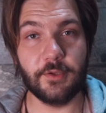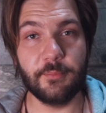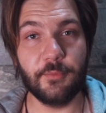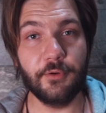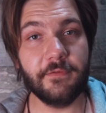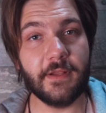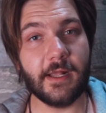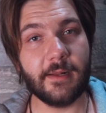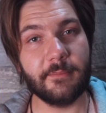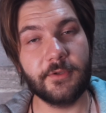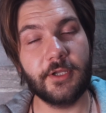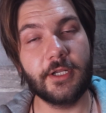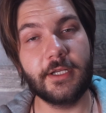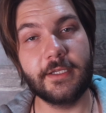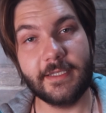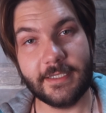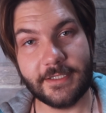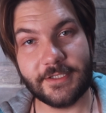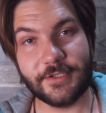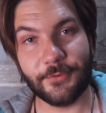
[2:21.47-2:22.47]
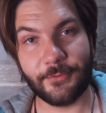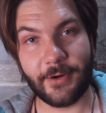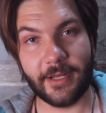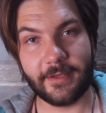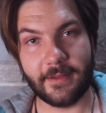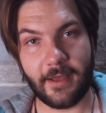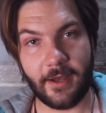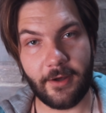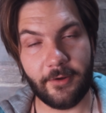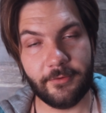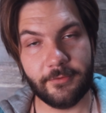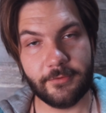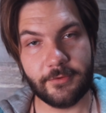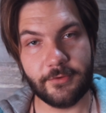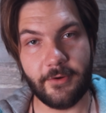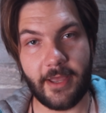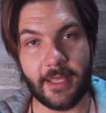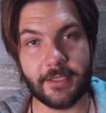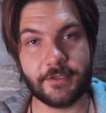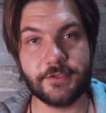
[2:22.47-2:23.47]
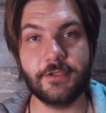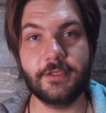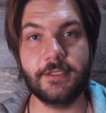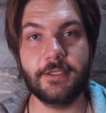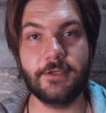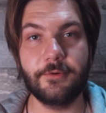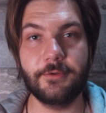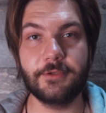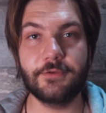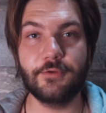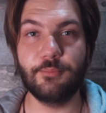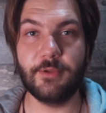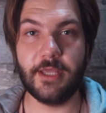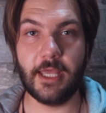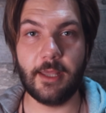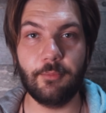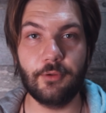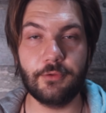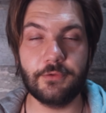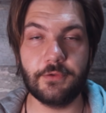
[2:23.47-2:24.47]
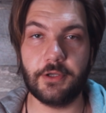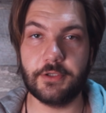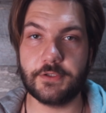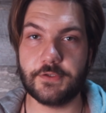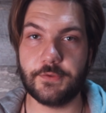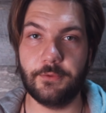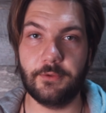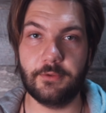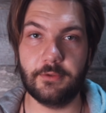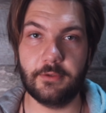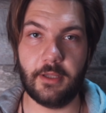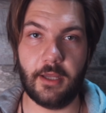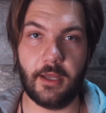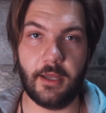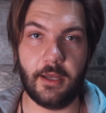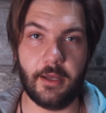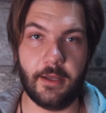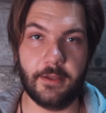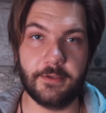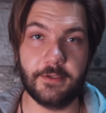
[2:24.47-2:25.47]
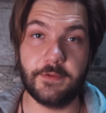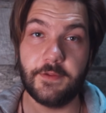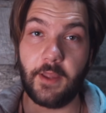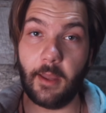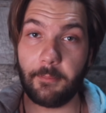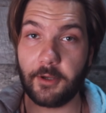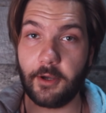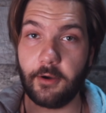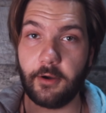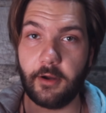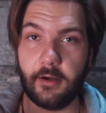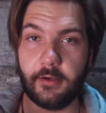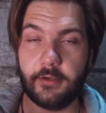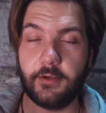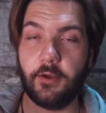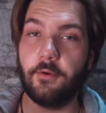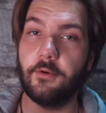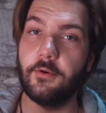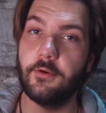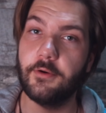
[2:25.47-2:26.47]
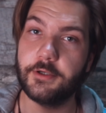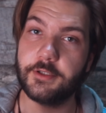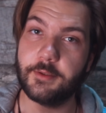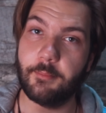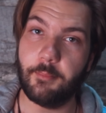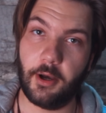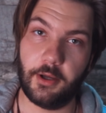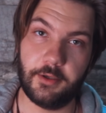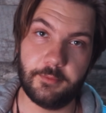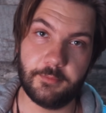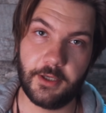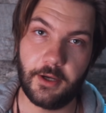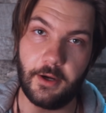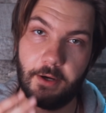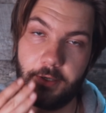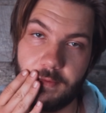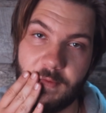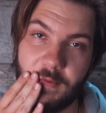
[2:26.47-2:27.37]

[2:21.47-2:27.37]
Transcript: the move that I'm gonna teach you right now, you're actually going to be able to control the top card or the bottom card.